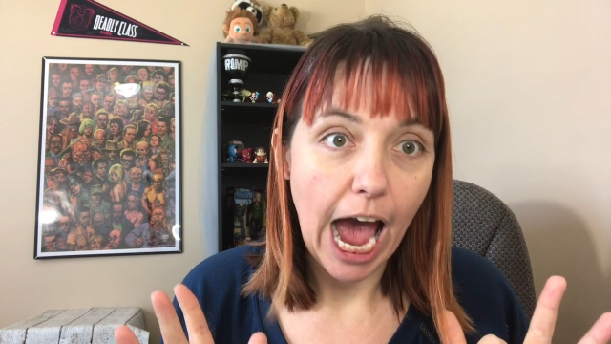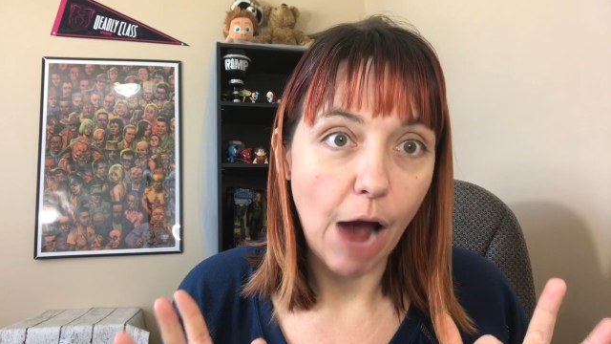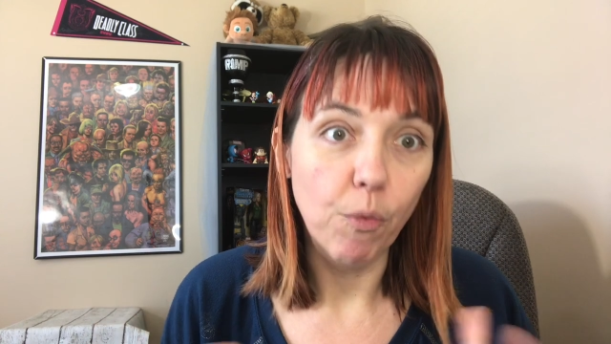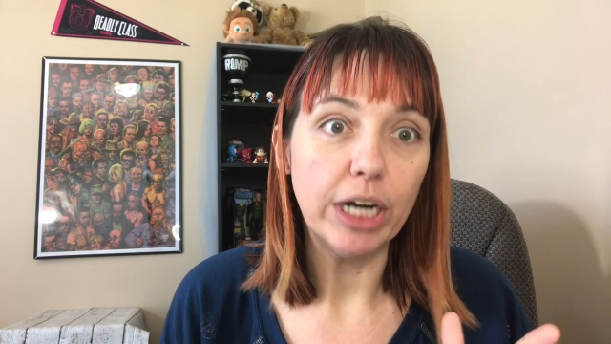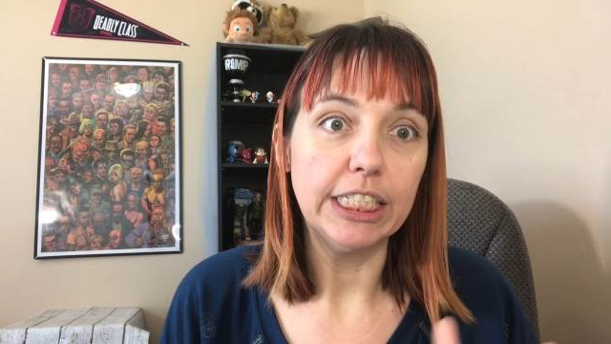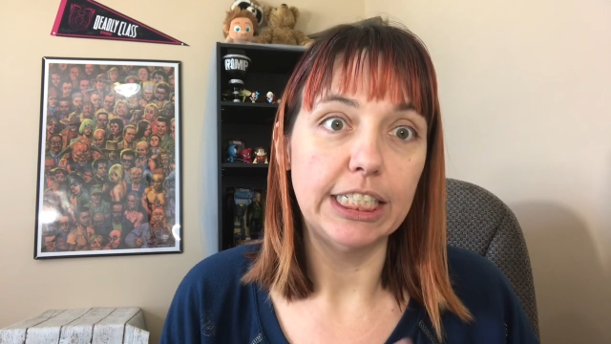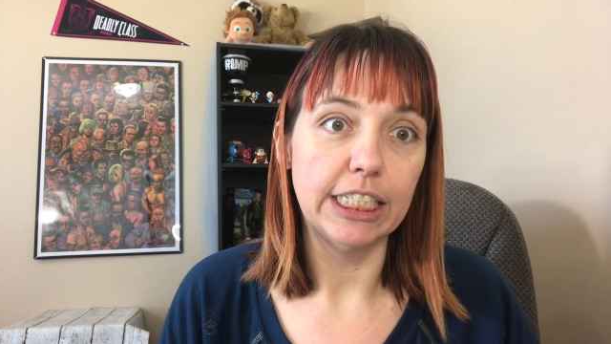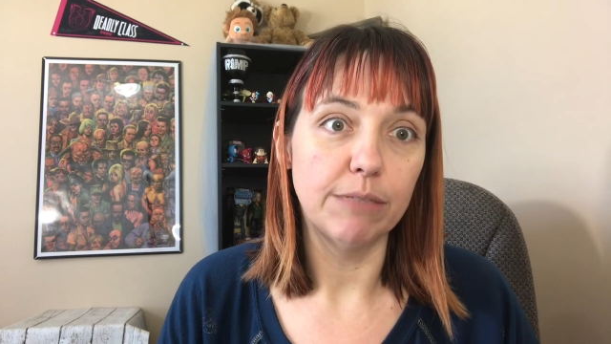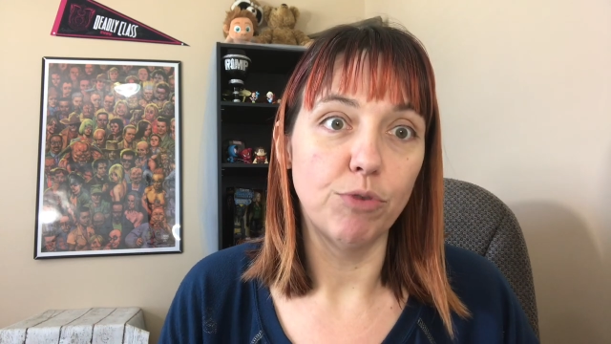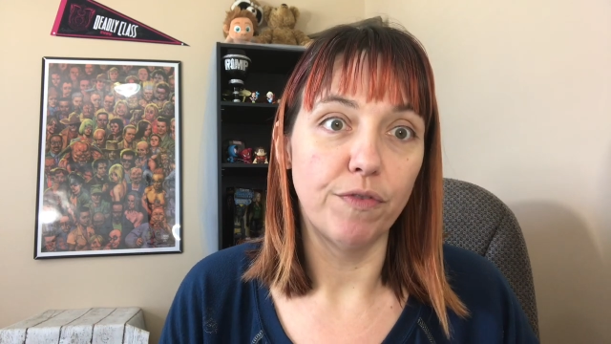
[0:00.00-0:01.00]
I want to see
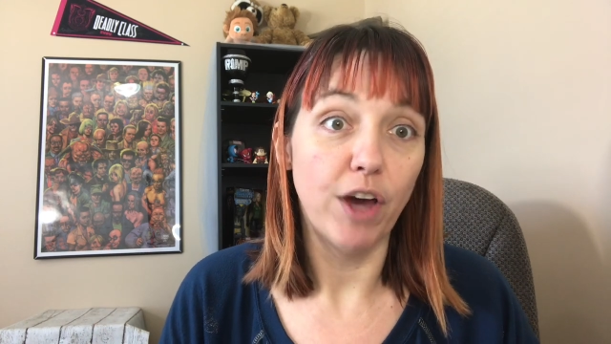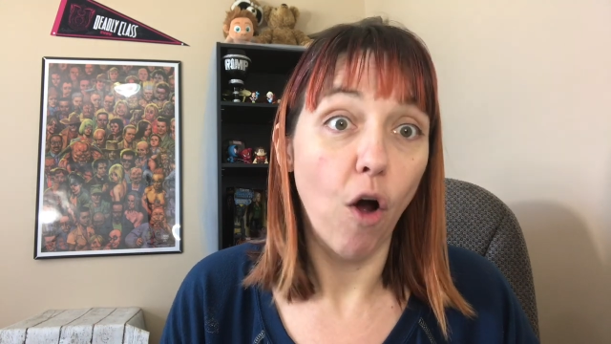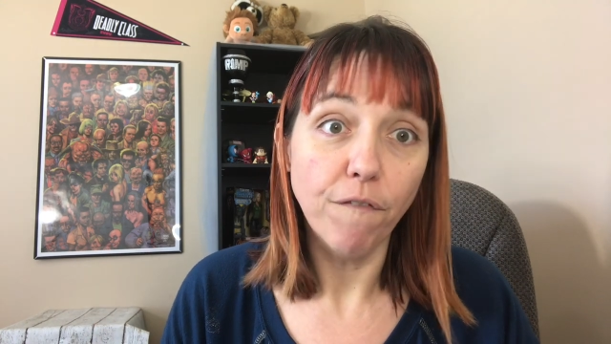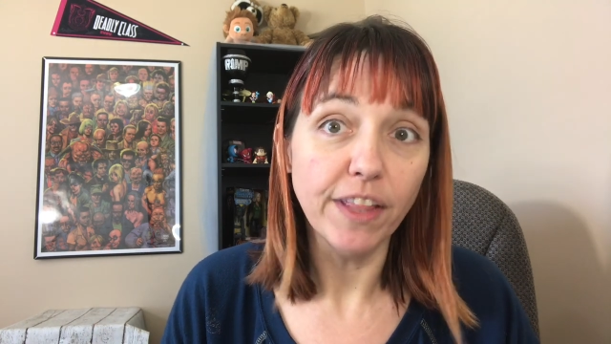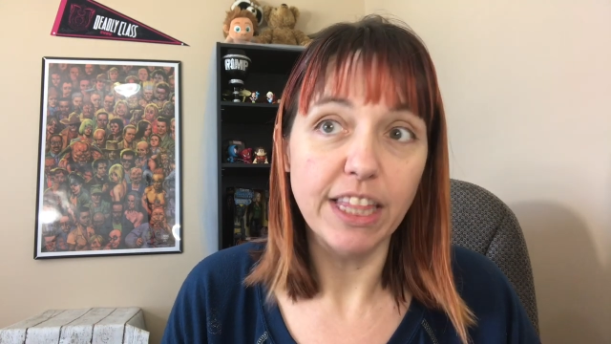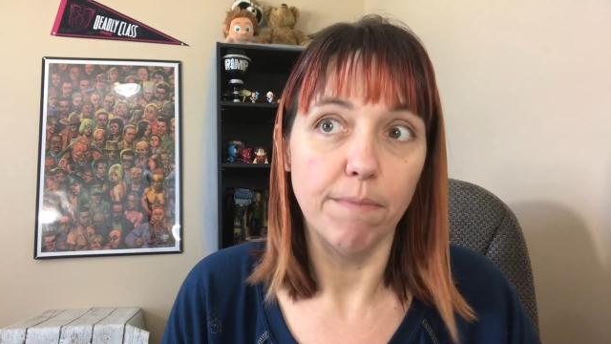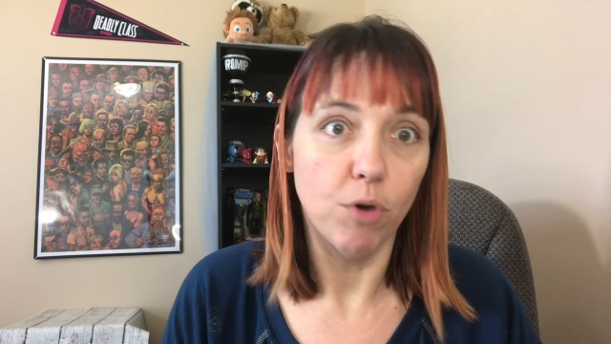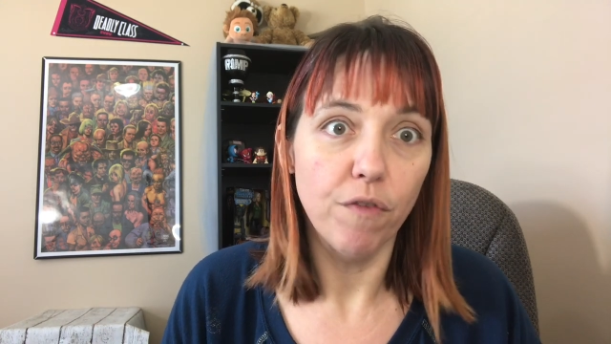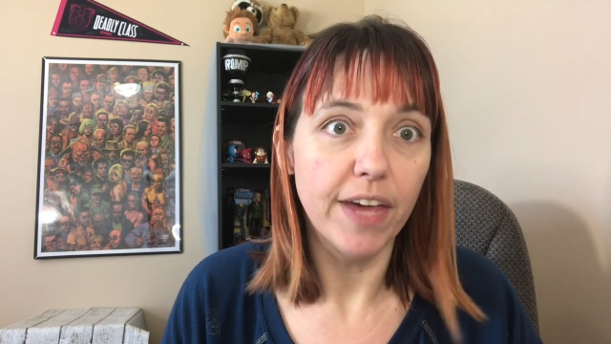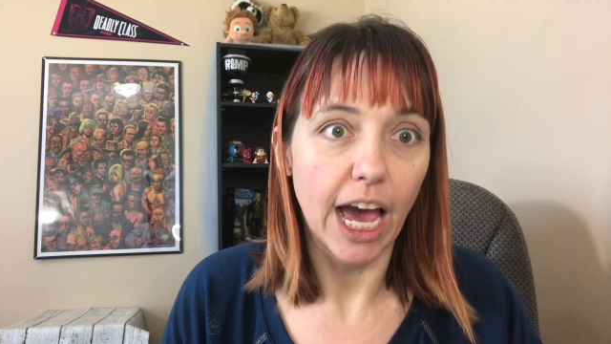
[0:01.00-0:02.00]
this movie. Hopefully, the
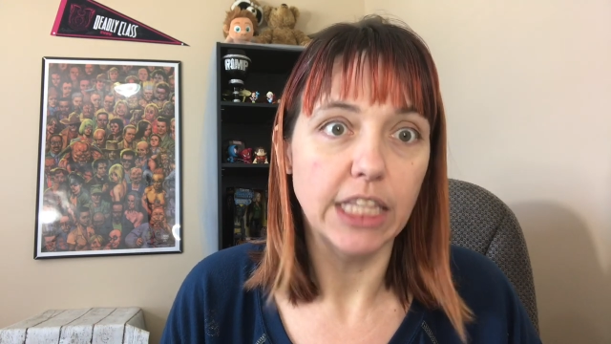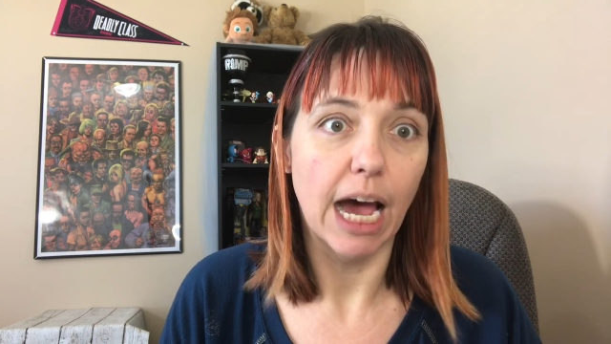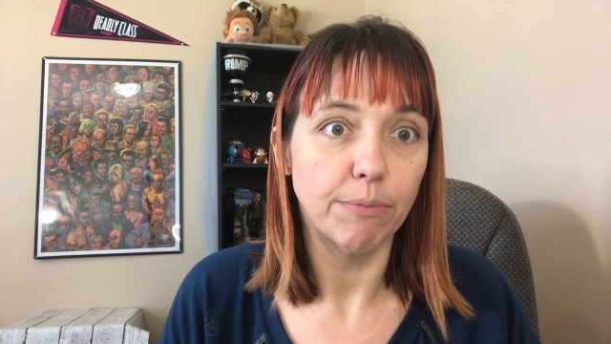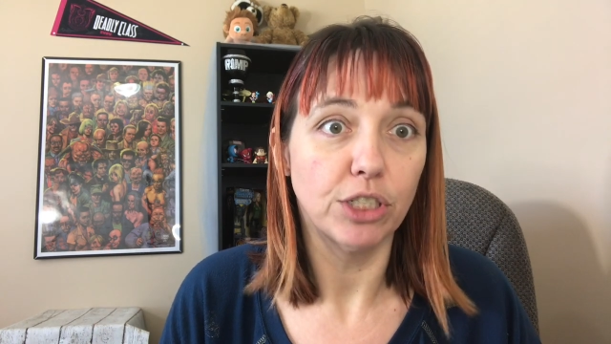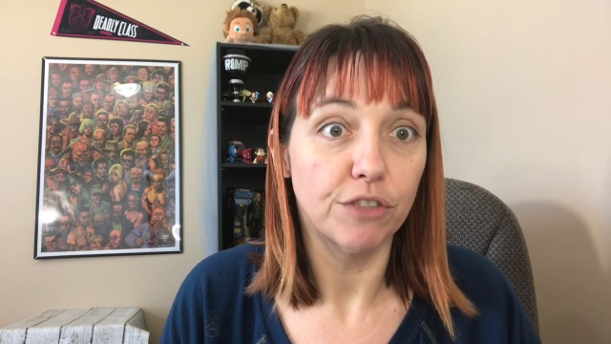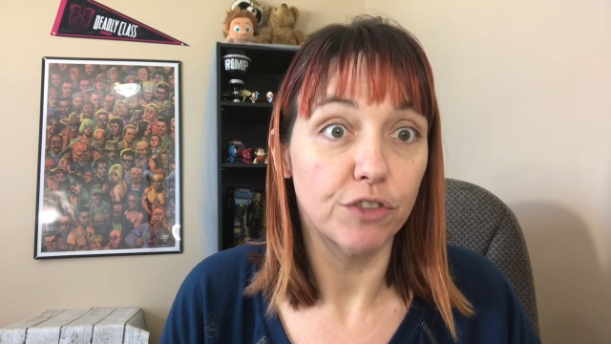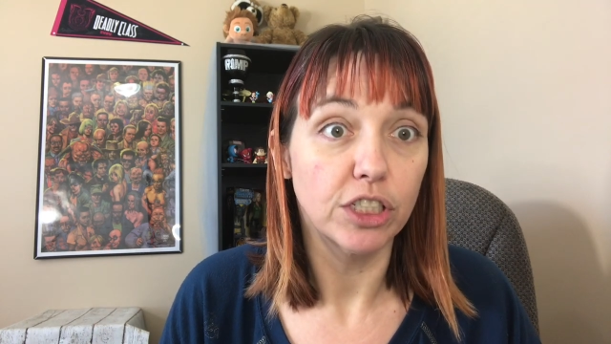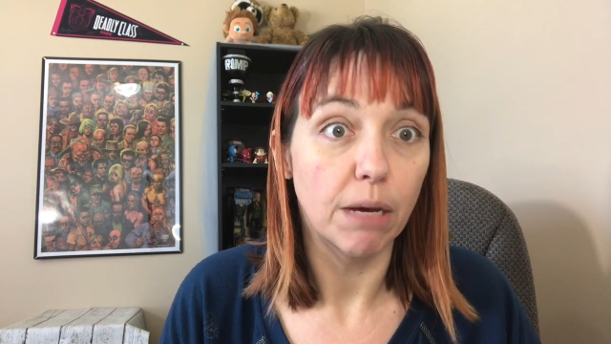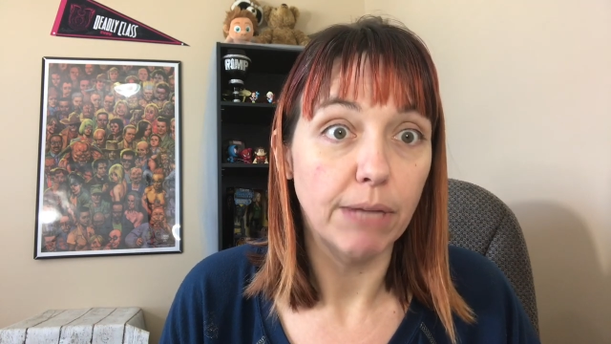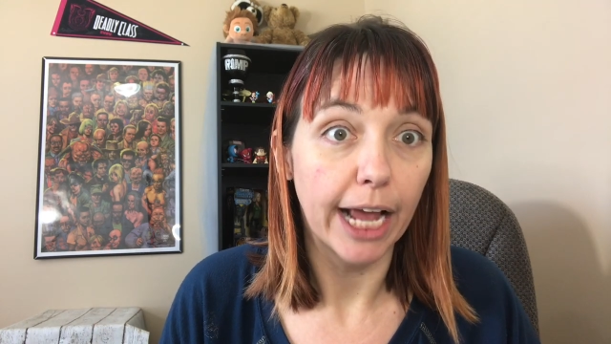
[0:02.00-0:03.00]
movie has options for
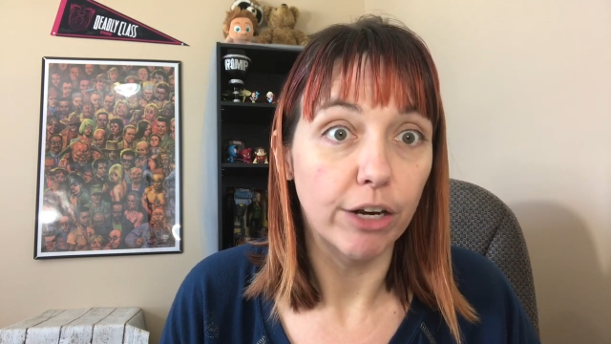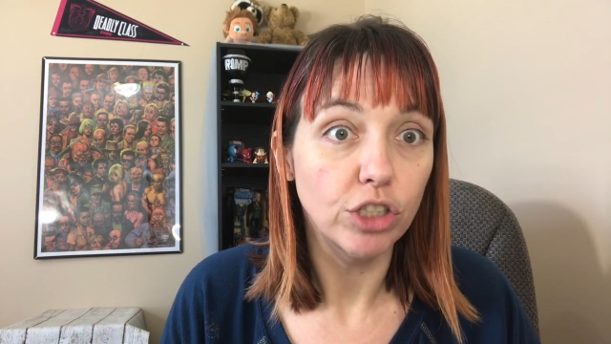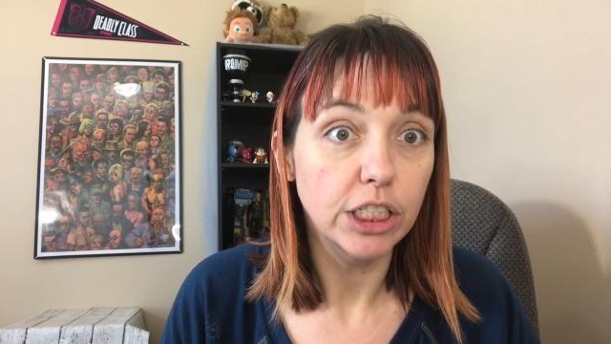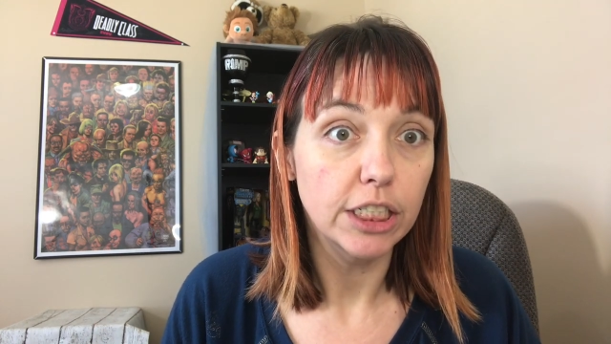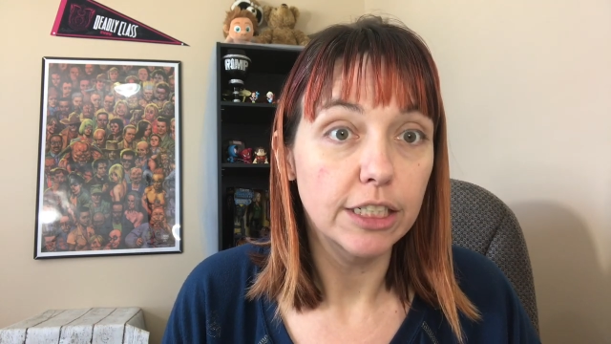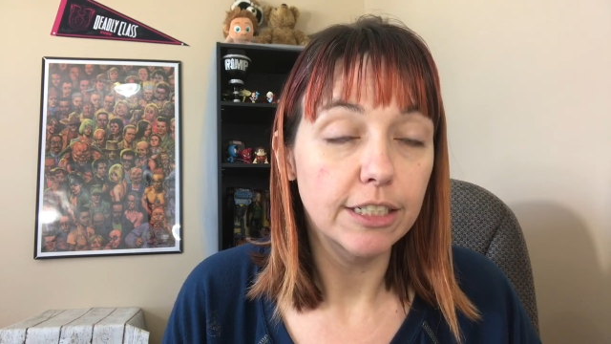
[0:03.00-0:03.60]
subtitles